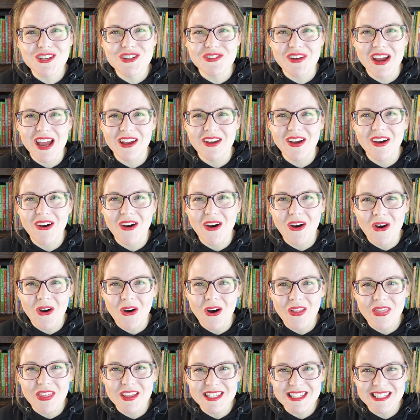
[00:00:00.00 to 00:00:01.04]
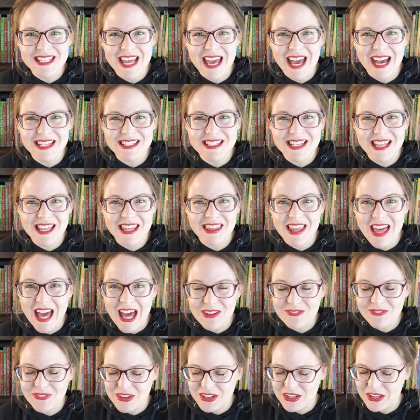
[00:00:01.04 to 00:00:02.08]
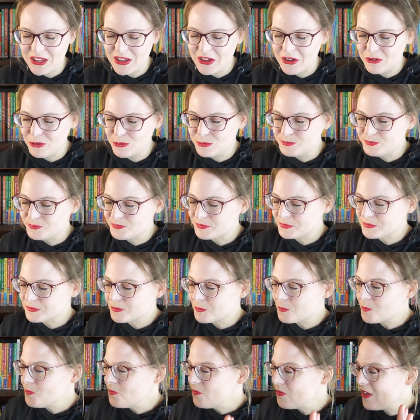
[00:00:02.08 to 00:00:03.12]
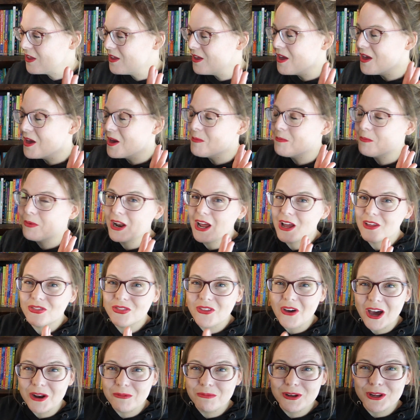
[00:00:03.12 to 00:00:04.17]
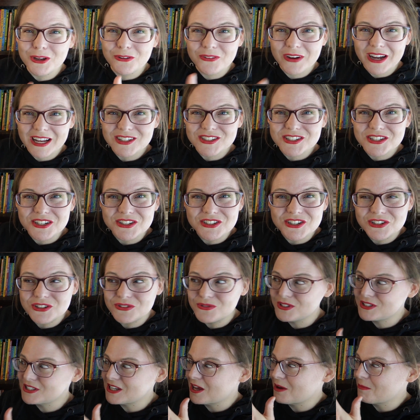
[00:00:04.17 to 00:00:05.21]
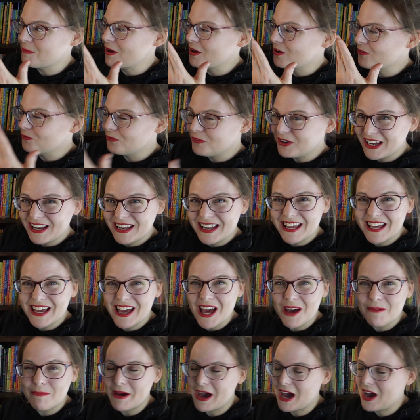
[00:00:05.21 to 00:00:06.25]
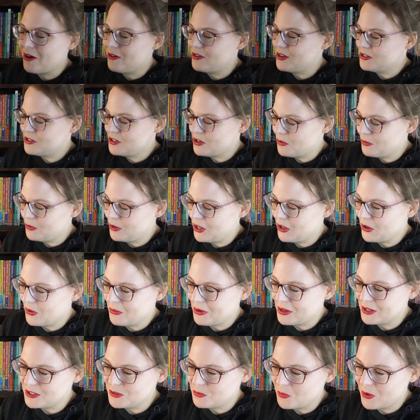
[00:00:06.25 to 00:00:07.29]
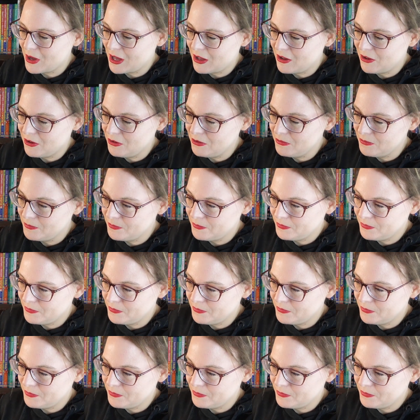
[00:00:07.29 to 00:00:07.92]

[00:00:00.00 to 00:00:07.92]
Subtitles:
trying out all the snacks in that video. But I thought it'd be great to do some reading about Tokyo as well.